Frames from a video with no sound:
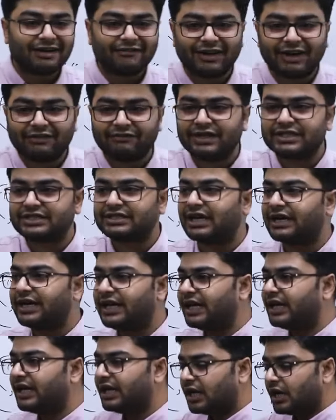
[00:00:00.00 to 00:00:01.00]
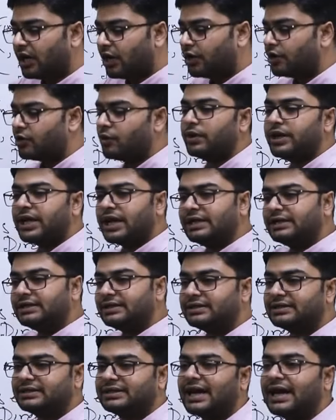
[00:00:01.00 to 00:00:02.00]
when we study
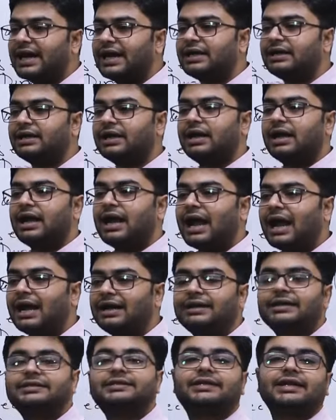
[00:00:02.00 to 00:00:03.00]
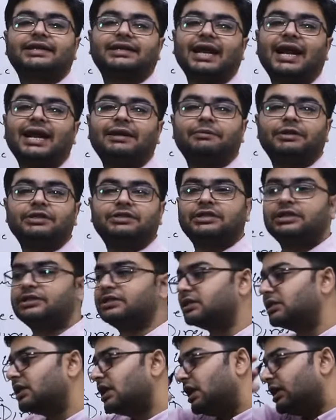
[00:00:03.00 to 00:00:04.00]
union, state, and district
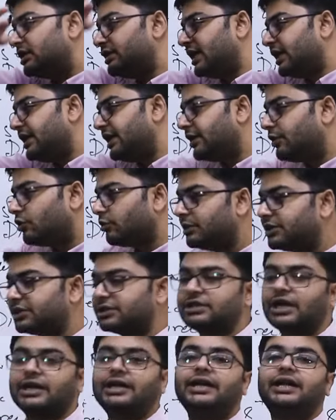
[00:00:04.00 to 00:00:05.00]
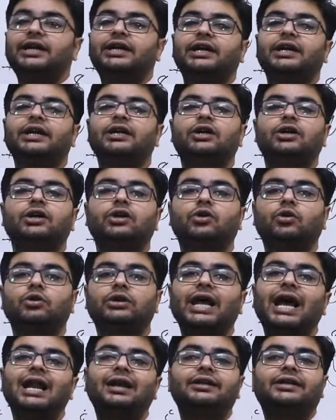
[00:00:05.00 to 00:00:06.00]
administration, they need to be studied
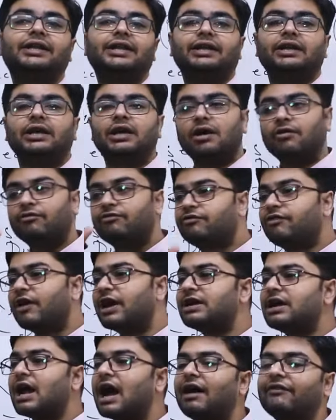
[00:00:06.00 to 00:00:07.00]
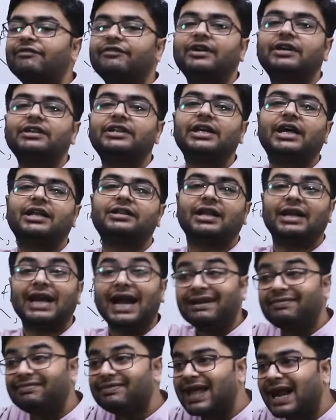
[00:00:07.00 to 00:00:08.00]
totality, one after the other,
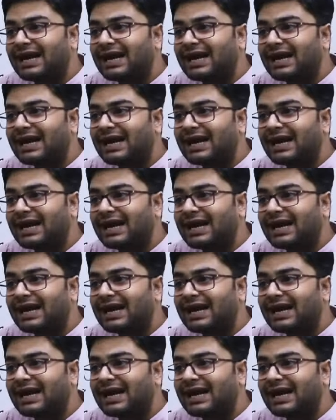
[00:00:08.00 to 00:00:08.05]
and